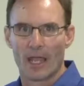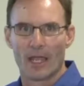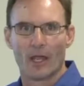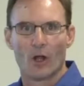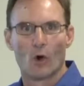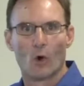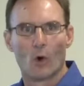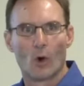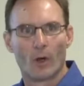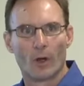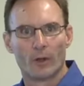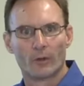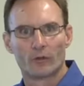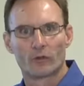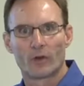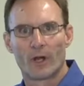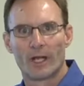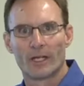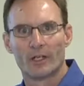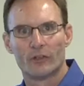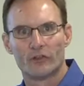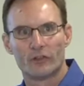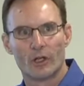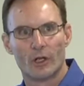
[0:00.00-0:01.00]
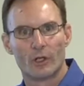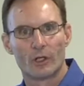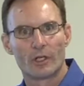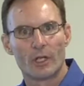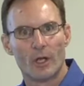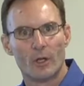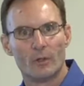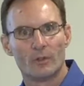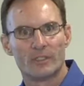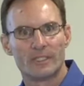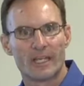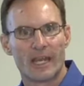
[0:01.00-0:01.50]
or trying to show
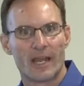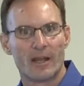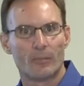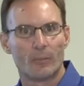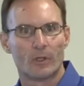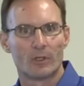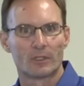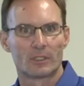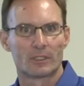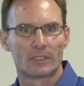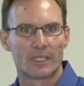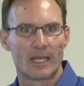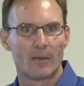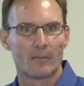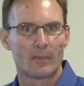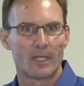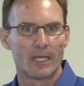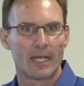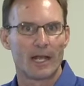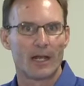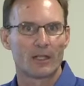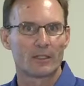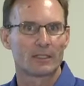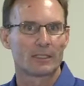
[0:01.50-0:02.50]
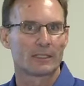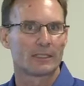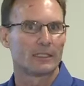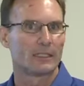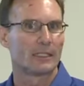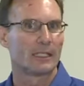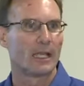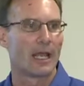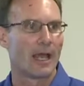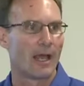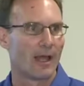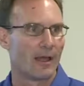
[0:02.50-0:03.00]
code samples or something else,
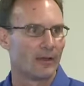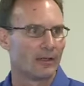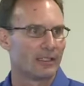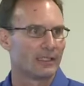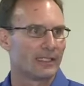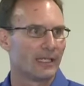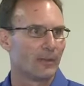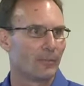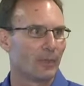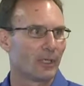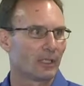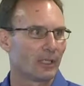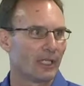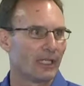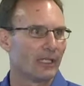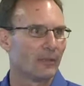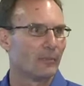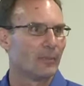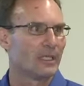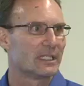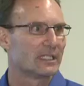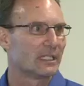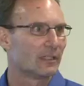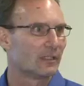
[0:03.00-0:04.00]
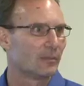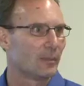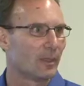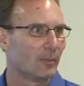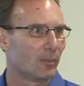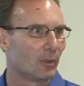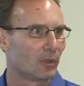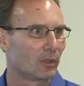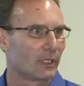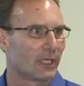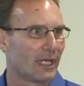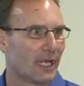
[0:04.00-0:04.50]
typically business
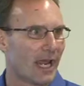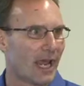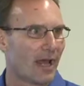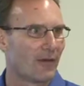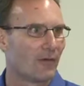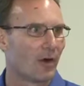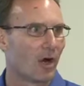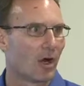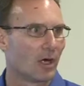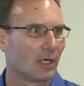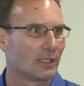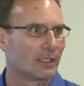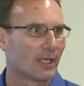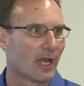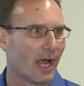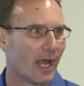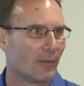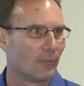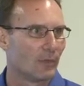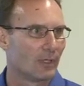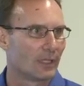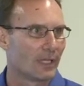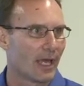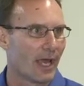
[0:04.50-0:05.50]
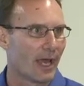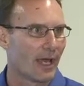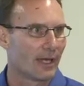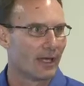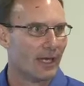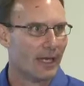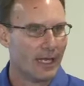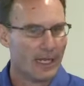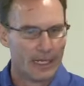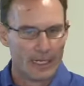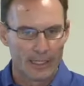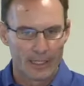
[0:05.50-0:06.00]
people are going to have a hard time with that.
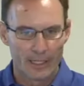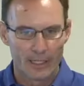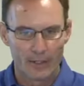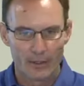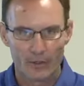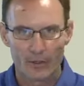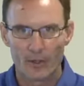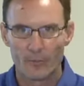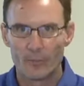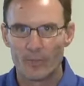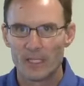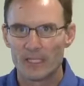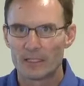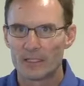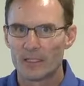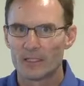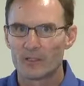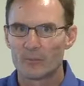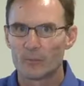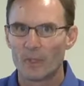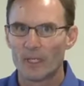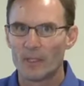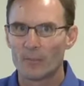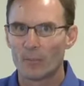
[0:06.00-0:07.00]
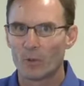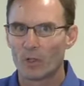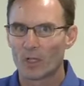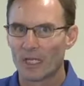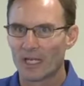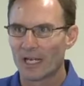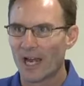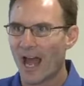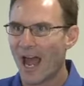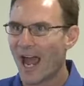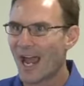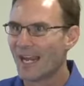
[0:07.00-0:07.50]
Here, the business people
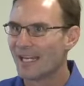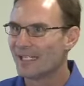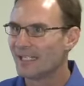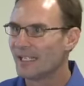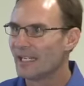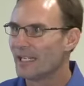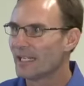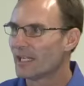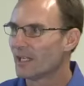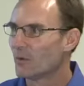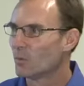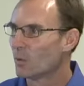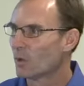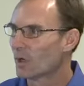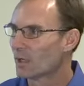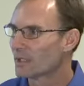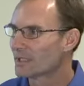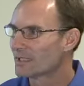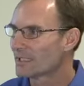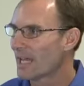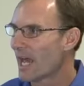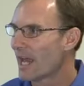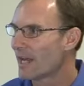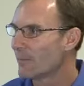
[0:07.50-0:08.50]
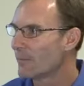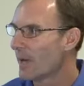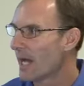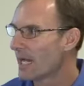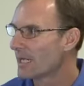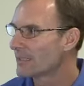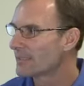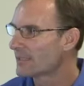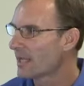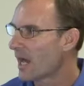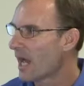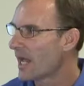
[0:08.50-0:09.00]
and IT can work side
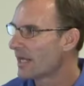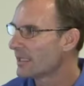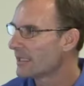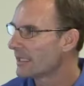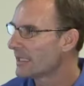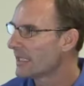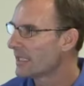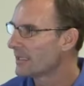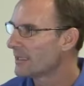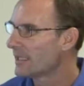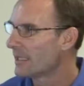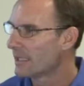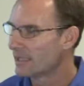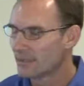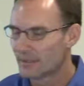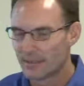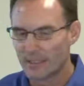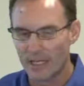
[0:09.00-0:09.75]
by side to get things